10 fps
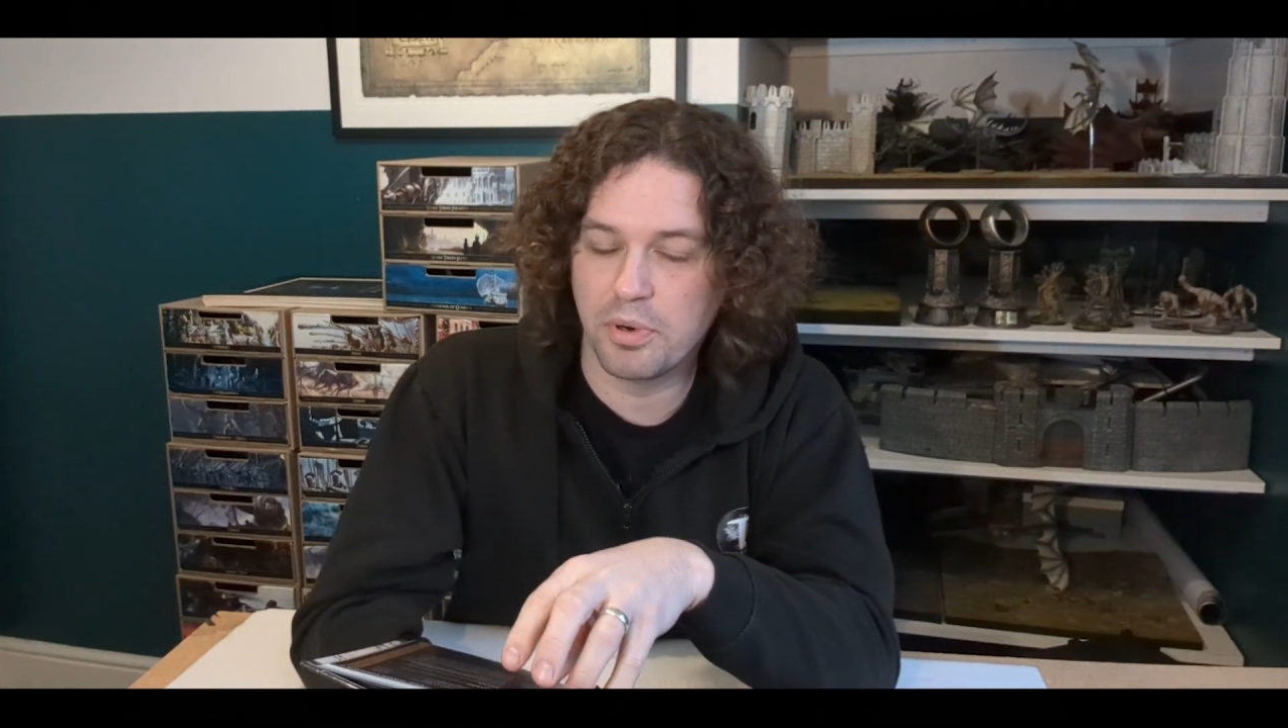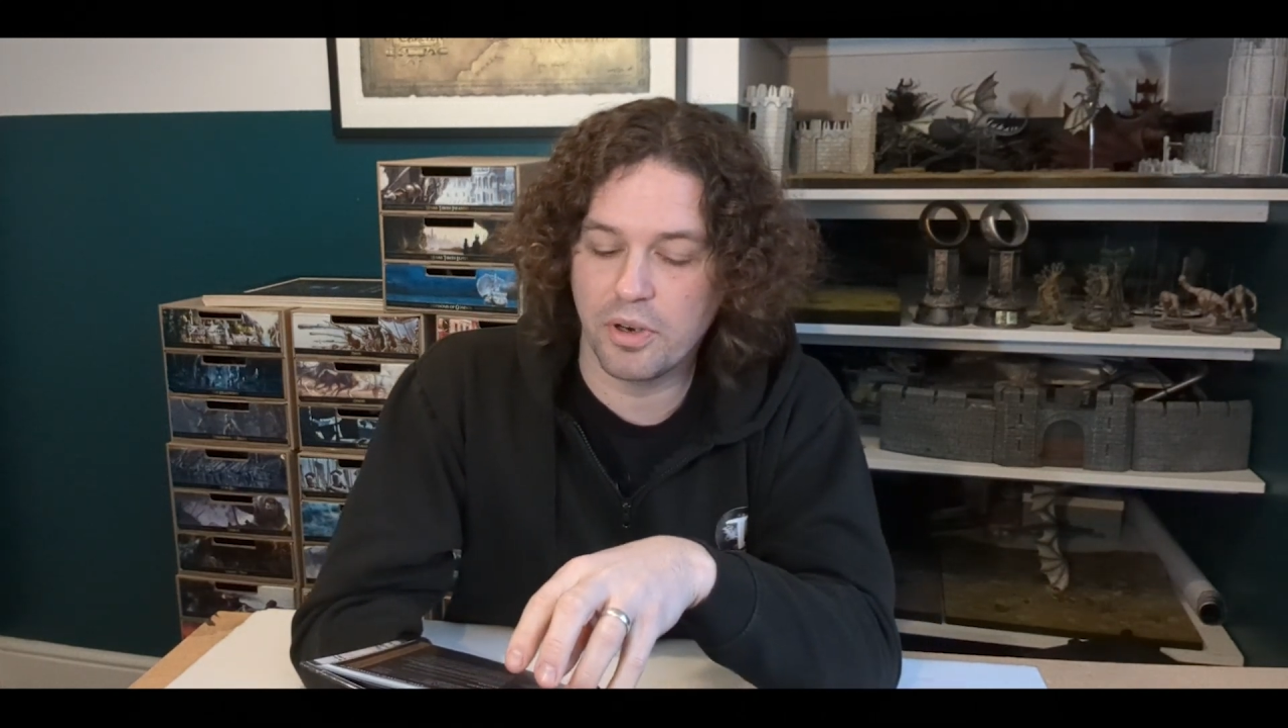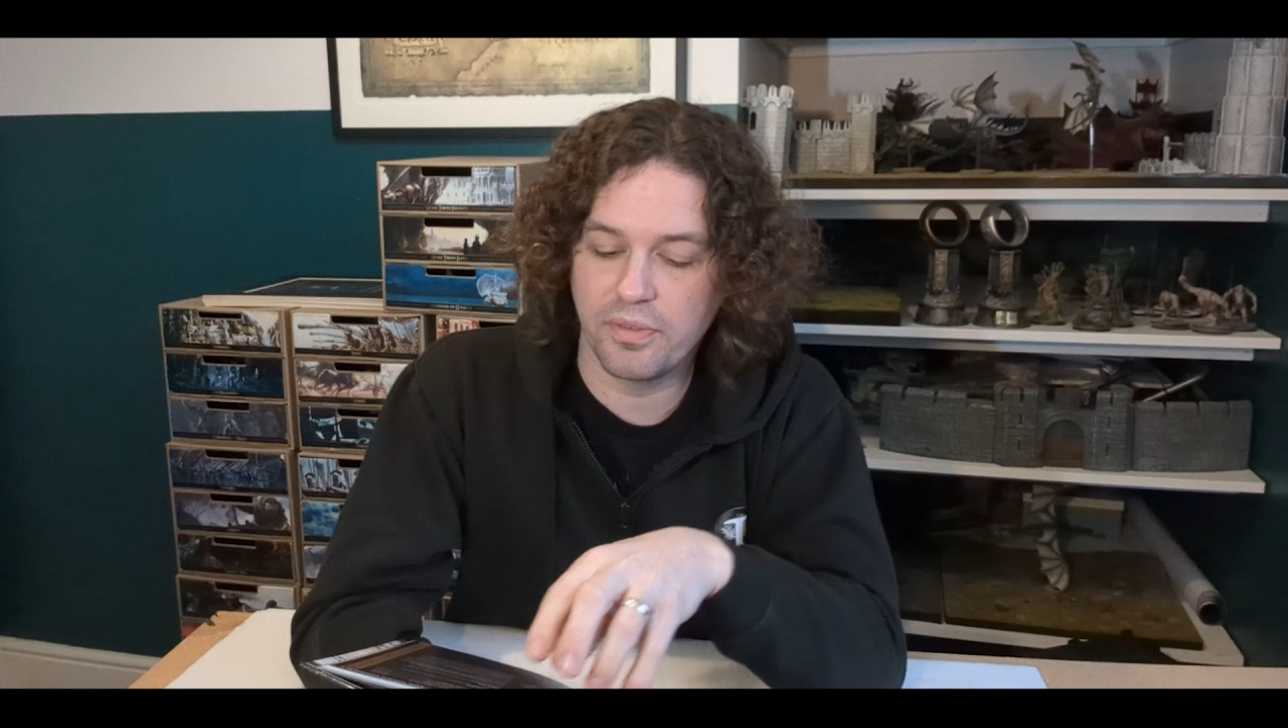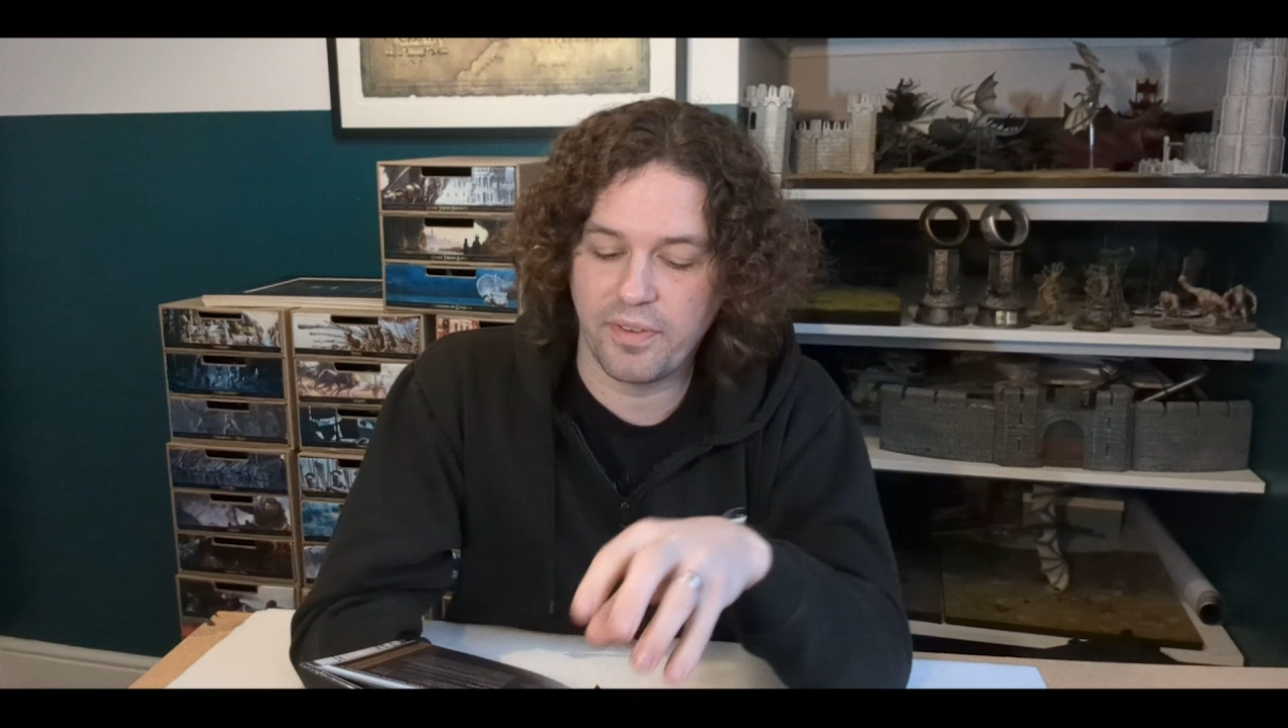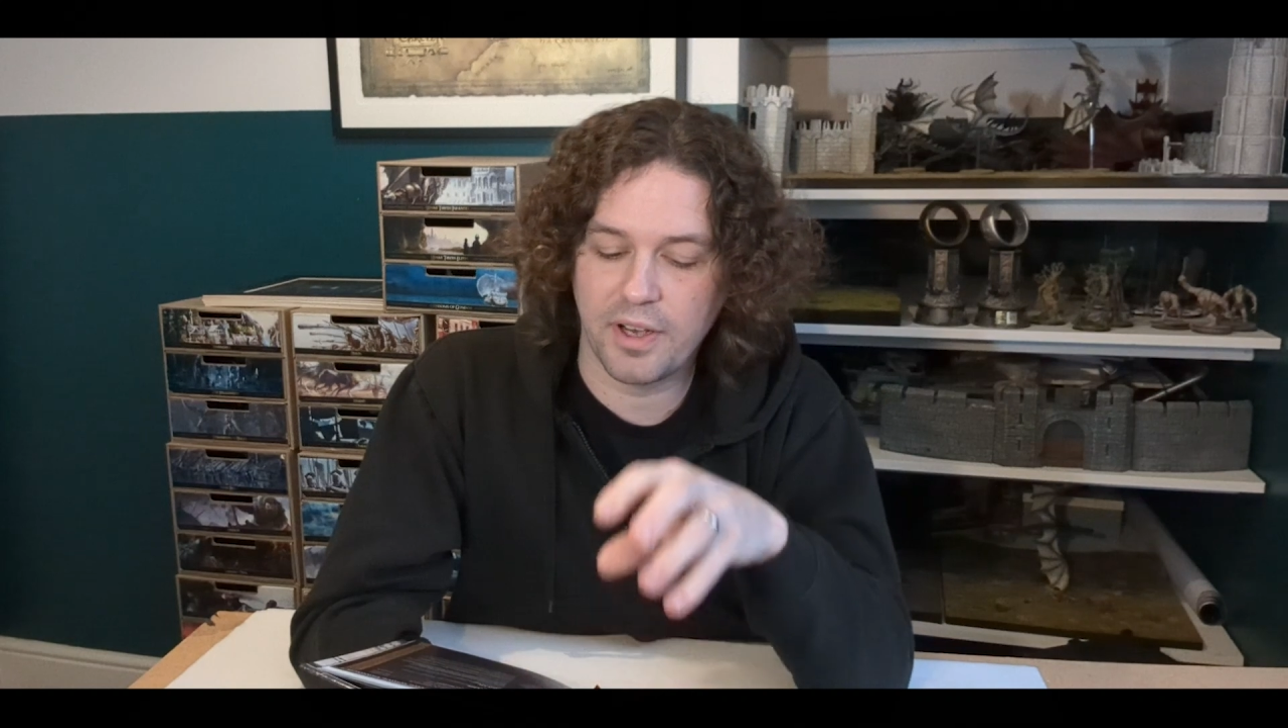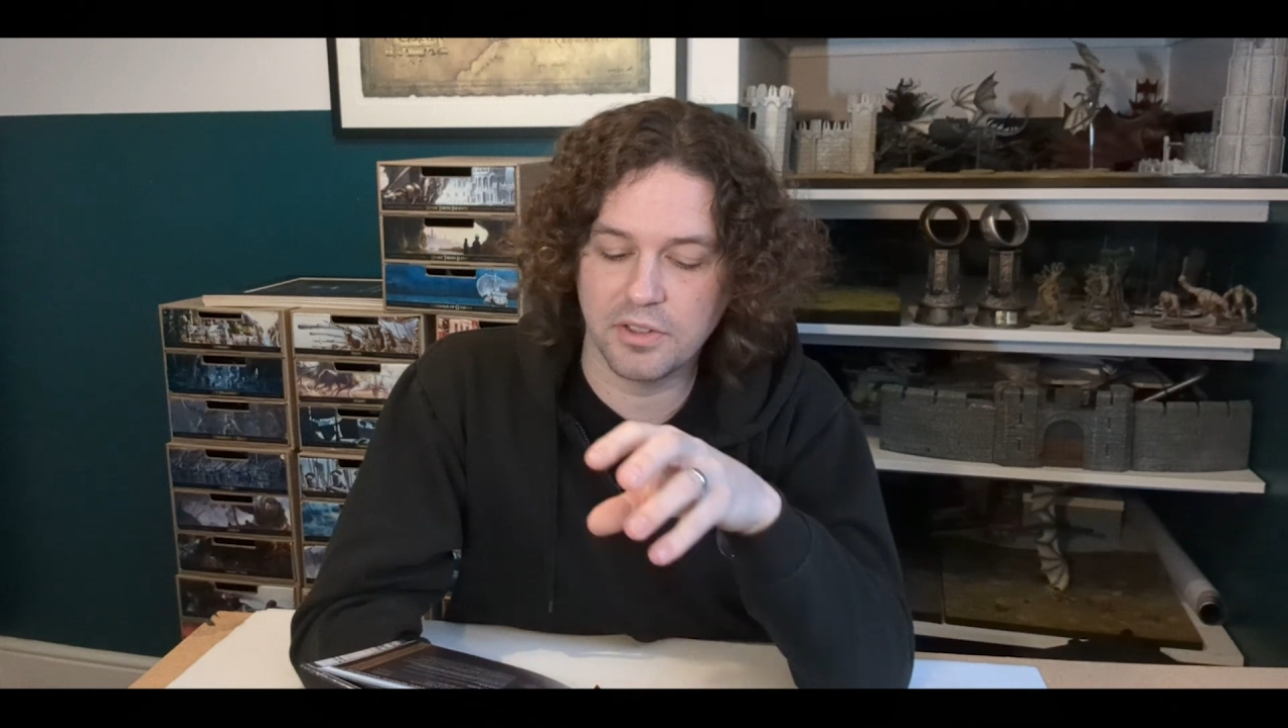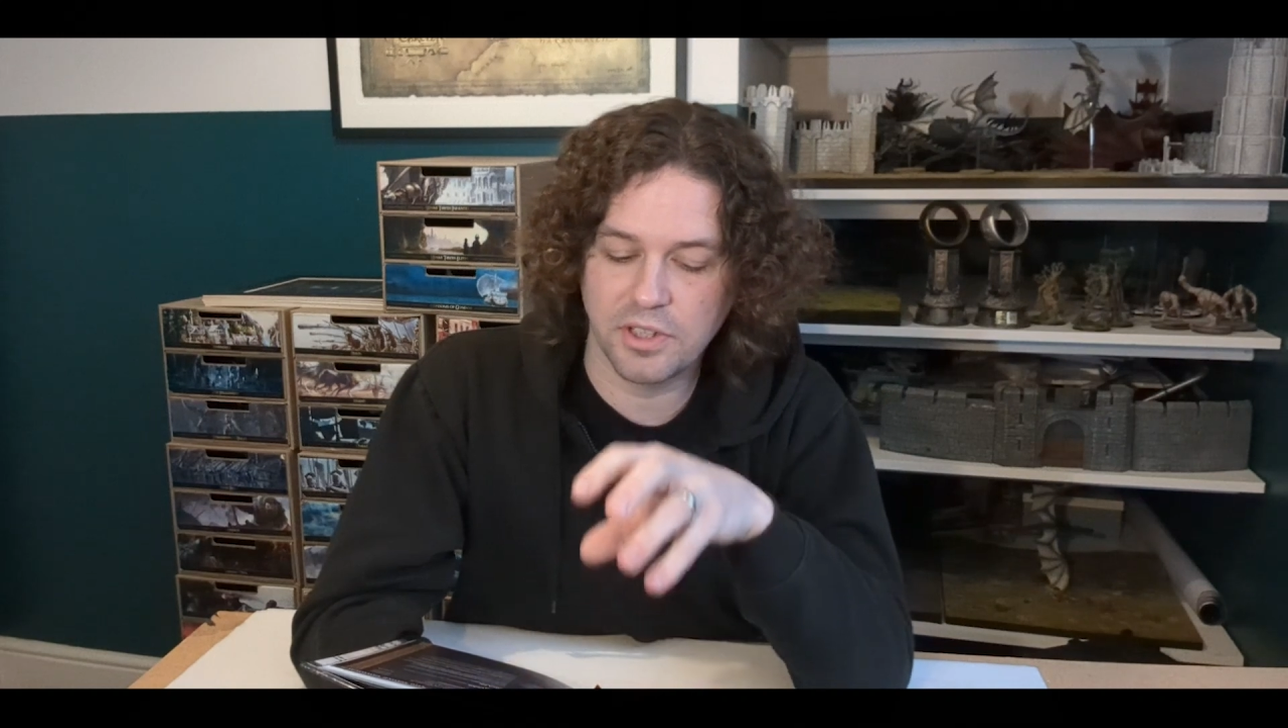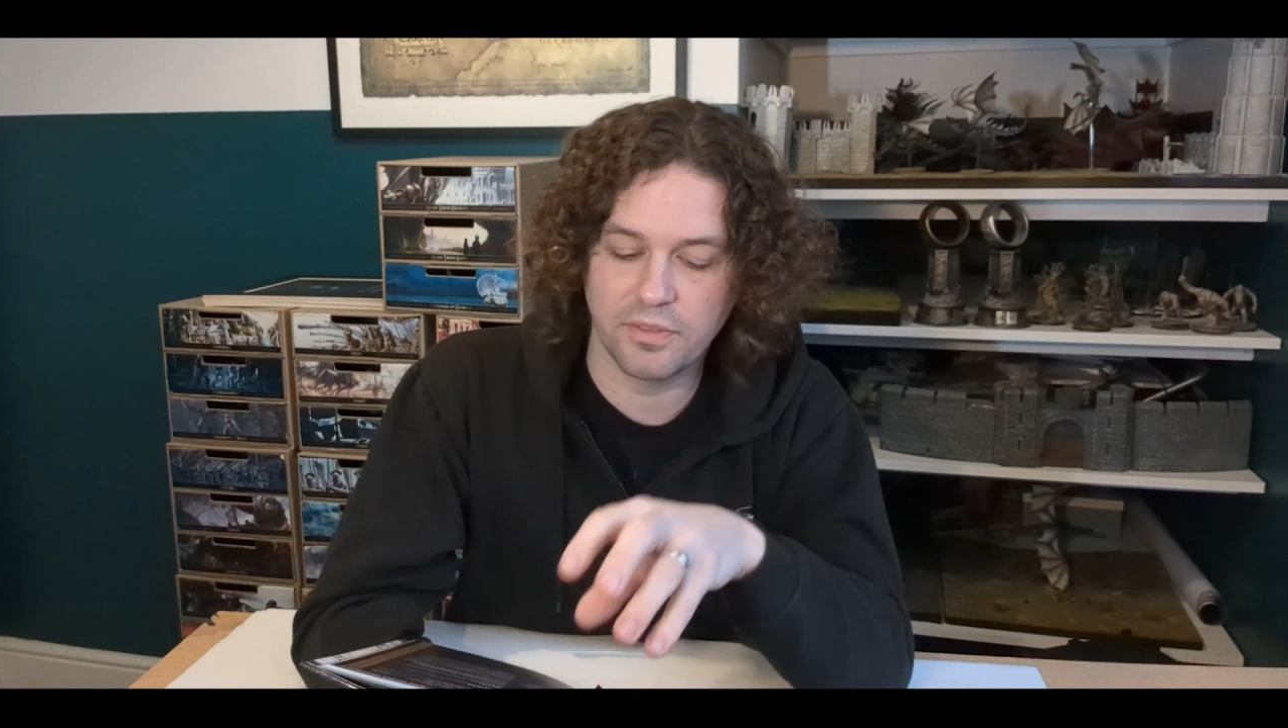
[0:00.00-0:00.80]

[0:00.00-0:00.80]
profiles,